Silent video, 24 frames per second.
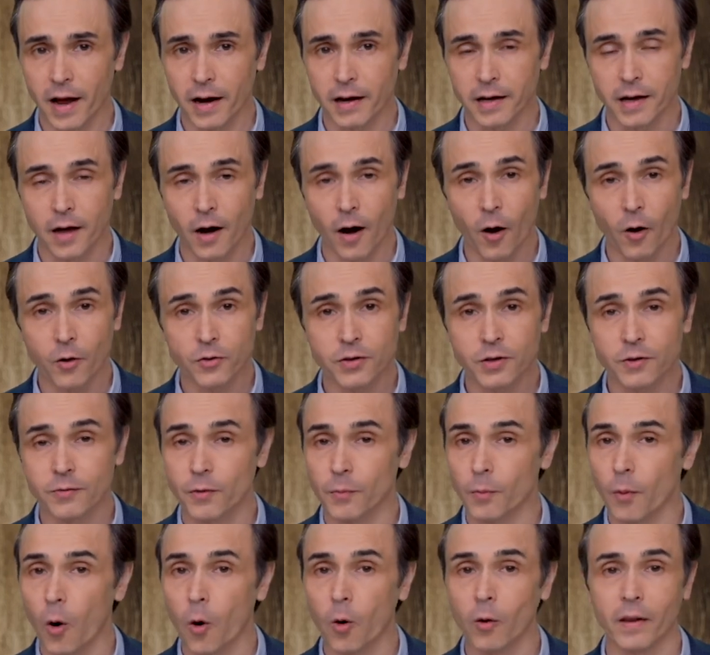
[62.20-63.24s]
how to get healthy
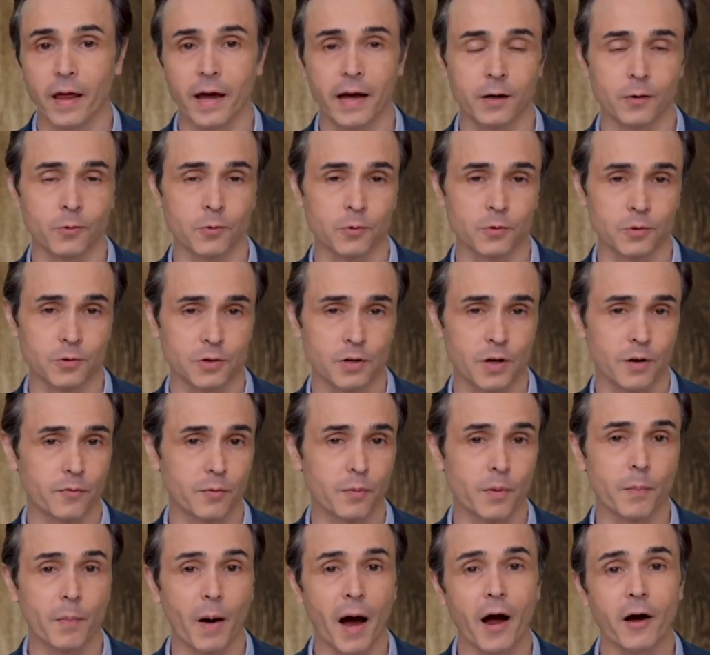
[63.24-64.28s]
from all angles, from
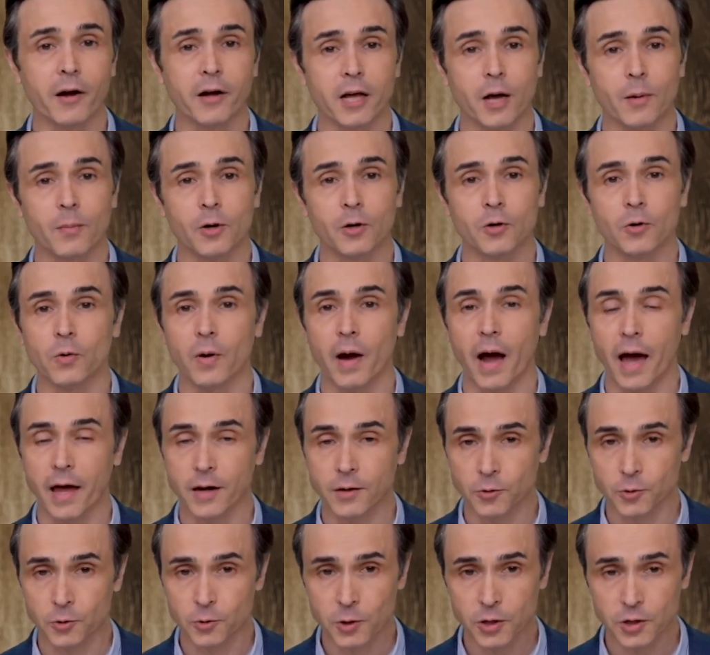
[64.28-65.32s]
the biochemical and
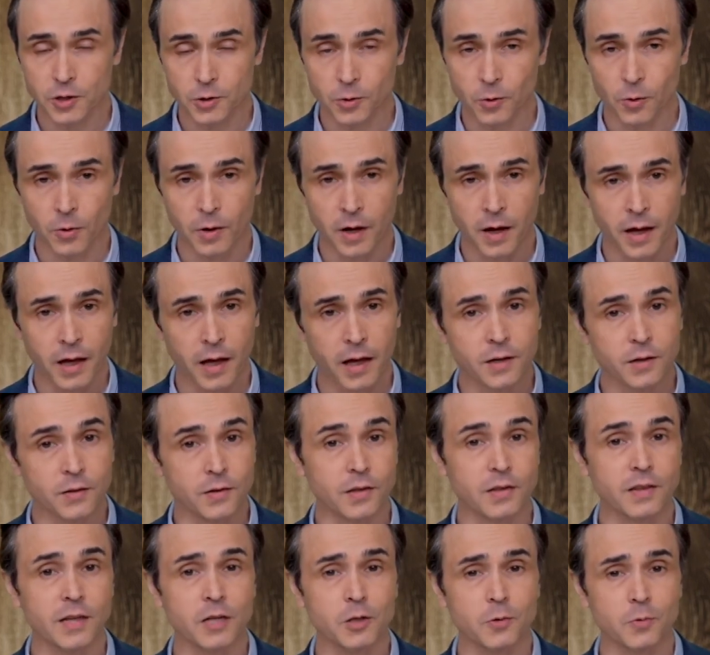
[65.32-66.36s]
nutritional to the
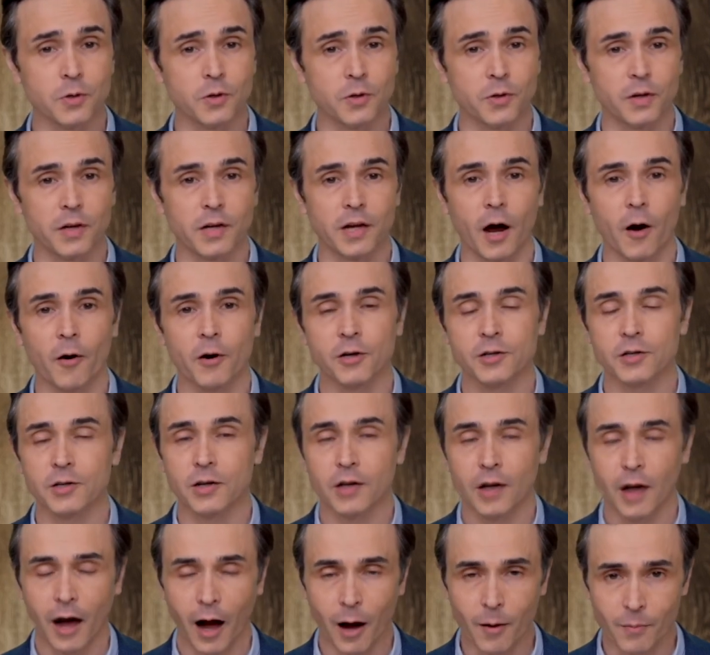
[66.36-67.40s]
things we do that nourish
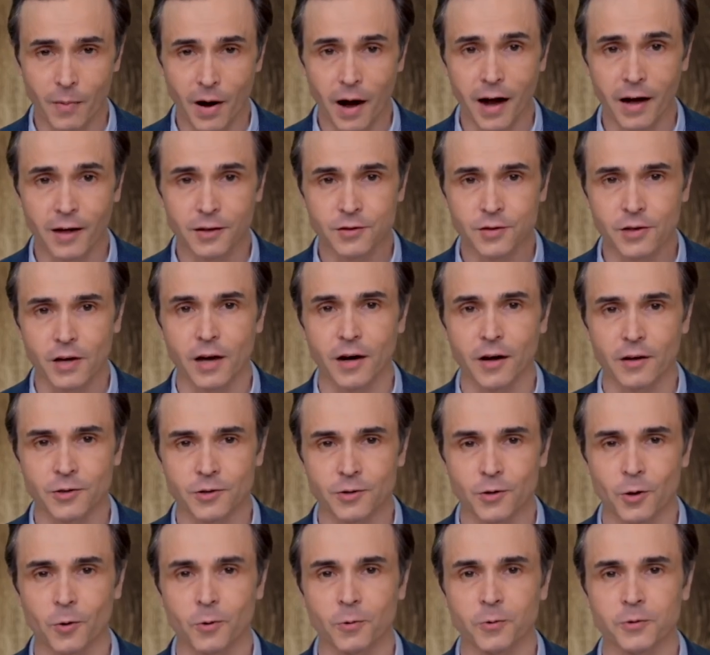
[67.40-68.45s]
our minds and our
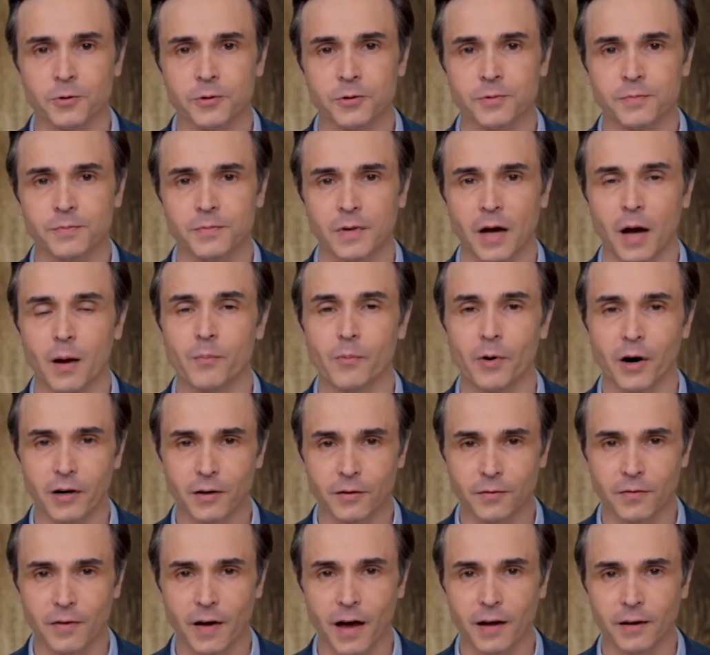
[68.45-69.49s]
souls. I'm
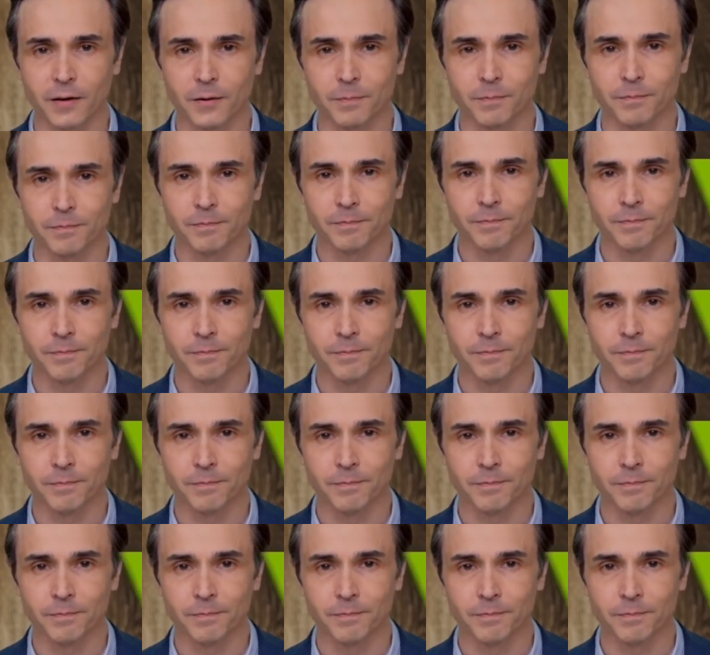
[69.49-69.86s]
Brendan Fallon.